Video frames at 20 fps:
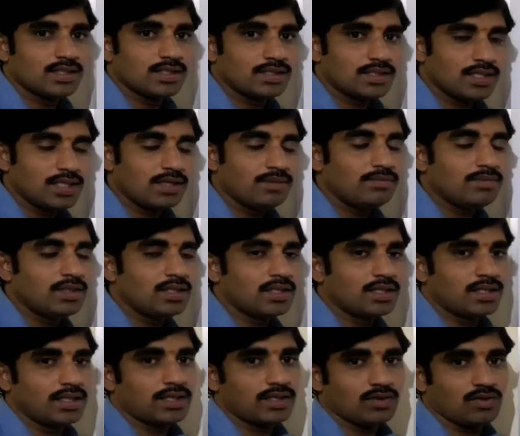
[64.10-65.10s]
same
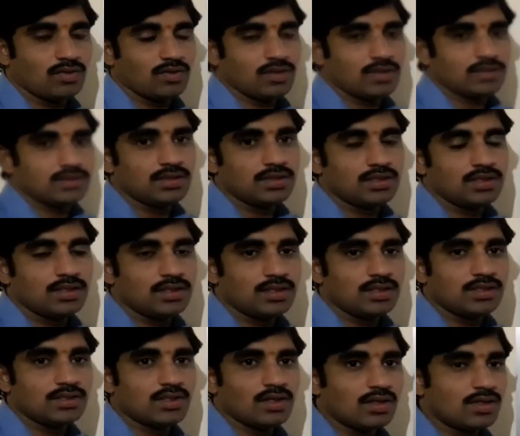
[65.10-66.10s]
technology
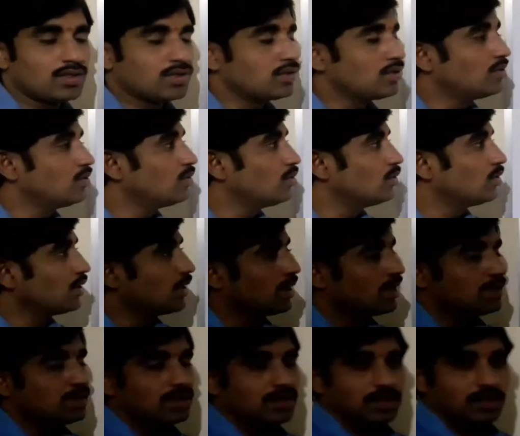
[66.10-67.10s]
is also known
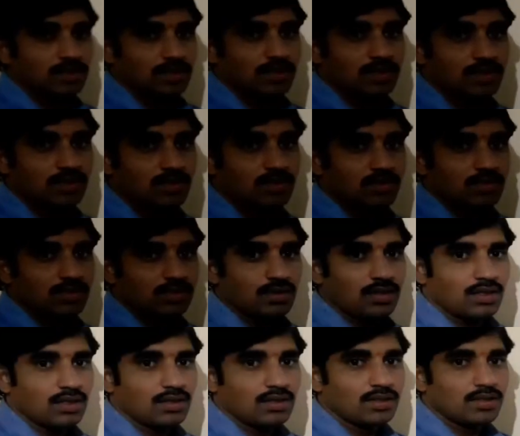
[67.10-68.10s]
as returns to
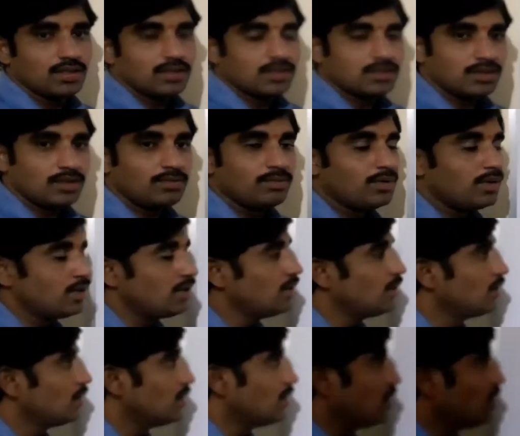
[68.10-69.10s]
scale. Simply,
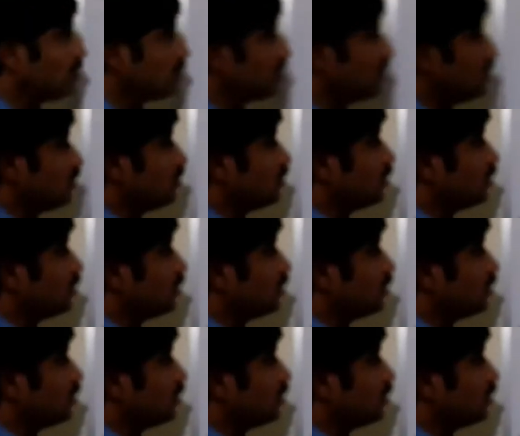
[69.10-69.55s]
how can you